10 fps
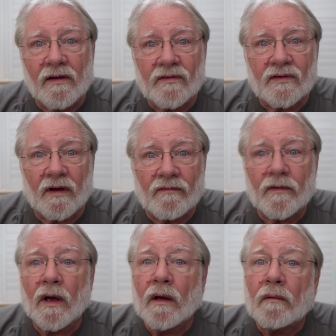this stuff.
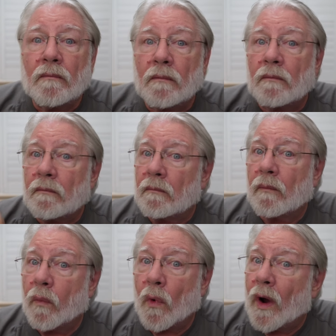
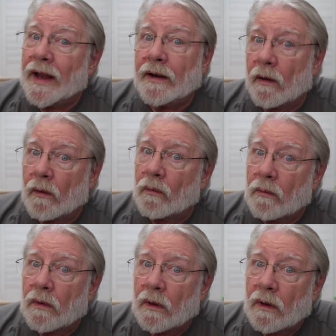Bueno.
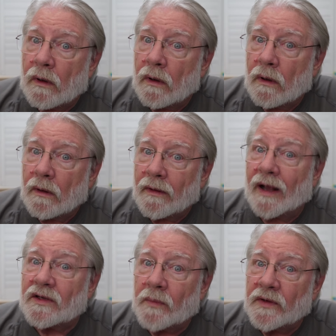
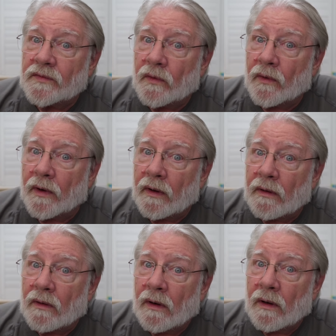That's my story.
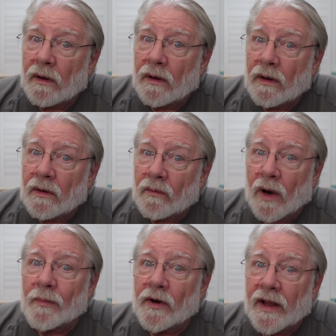
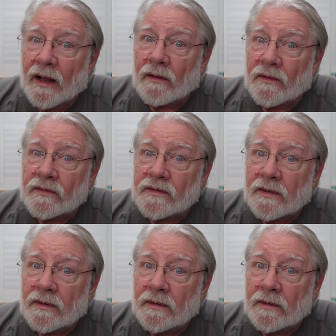Robert Ellis.
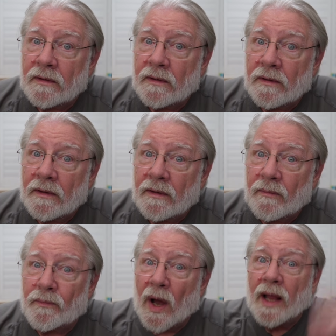
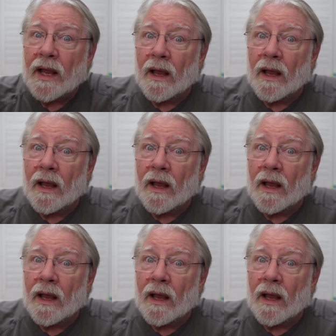Bye.